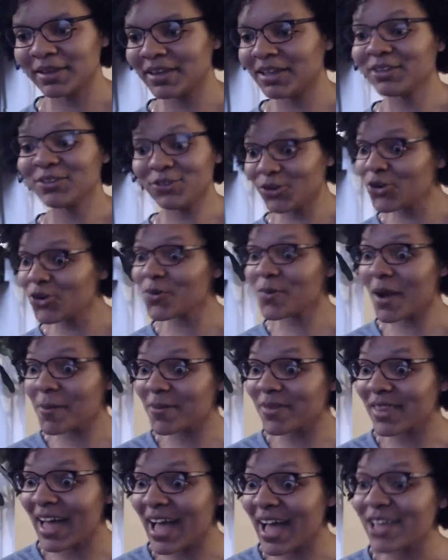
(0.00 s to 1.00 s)
Do you remember
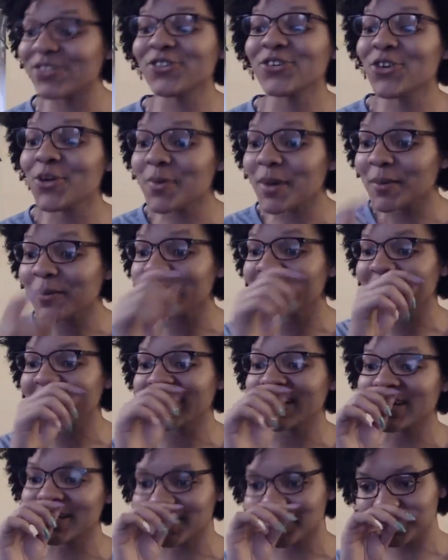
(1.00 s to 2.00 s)
that? Do you remember
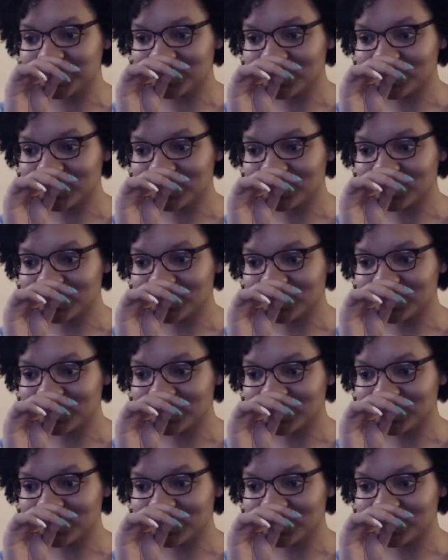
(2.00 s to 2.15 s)
the